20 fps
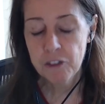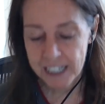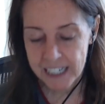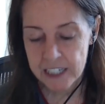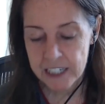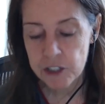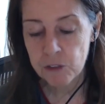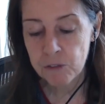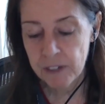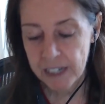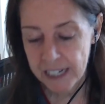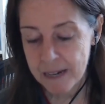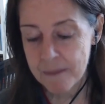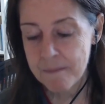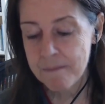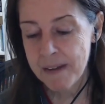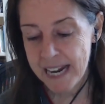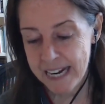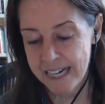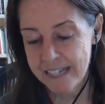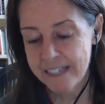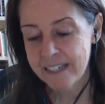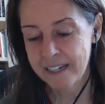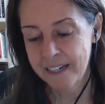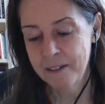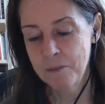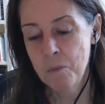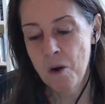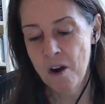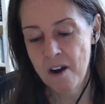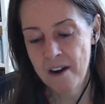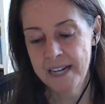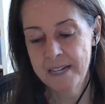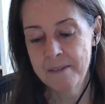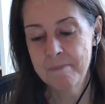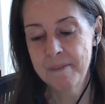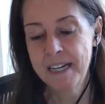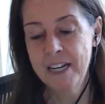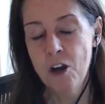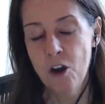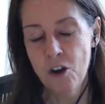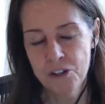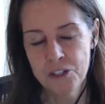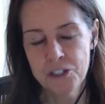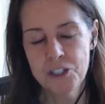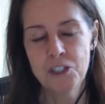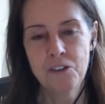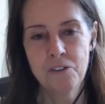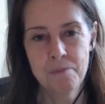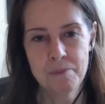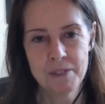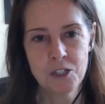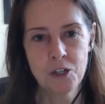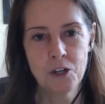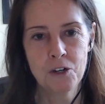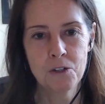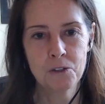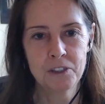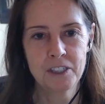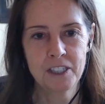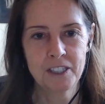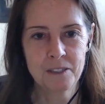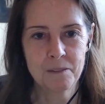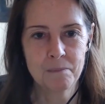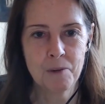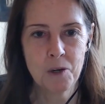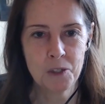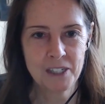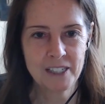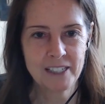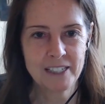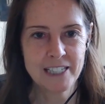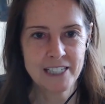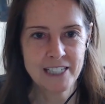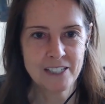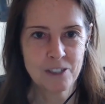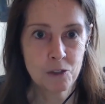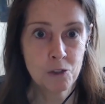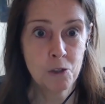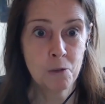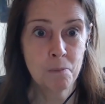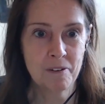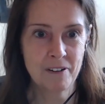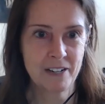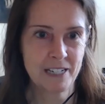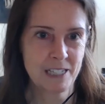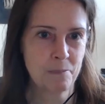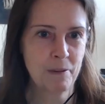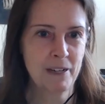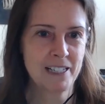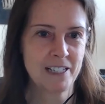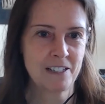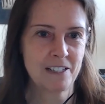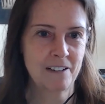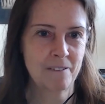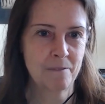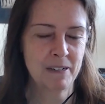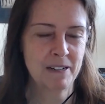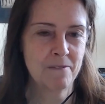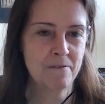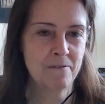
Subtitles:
think it's a really amazing wine because you've been told that the bottle is super expensive. But